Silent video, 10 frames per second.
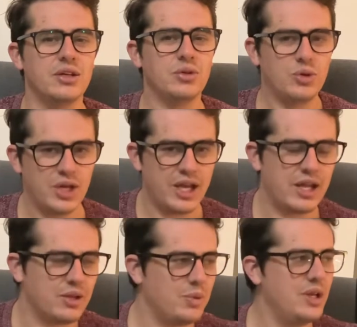looking
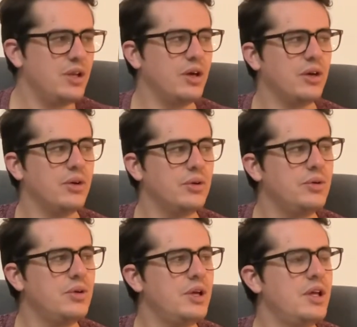out the
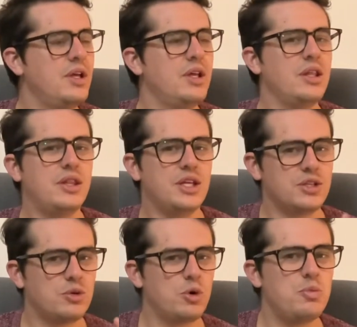window, there's a
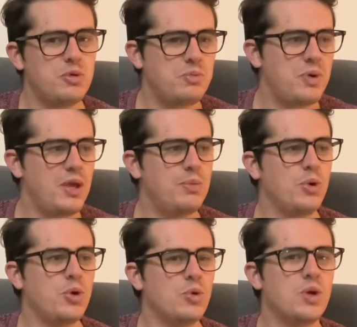group of people
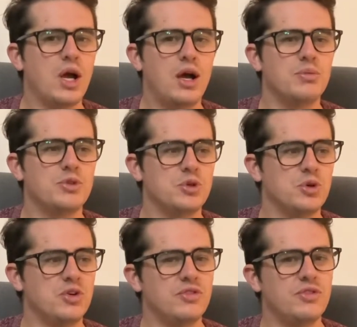who come
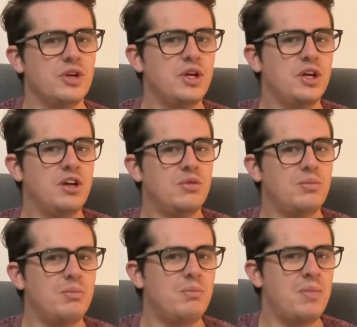sort of
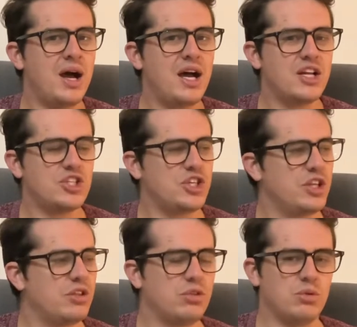
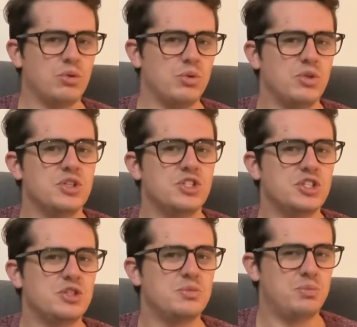marching through the
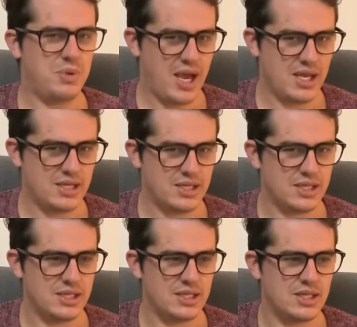
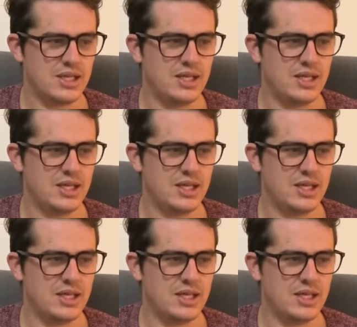space.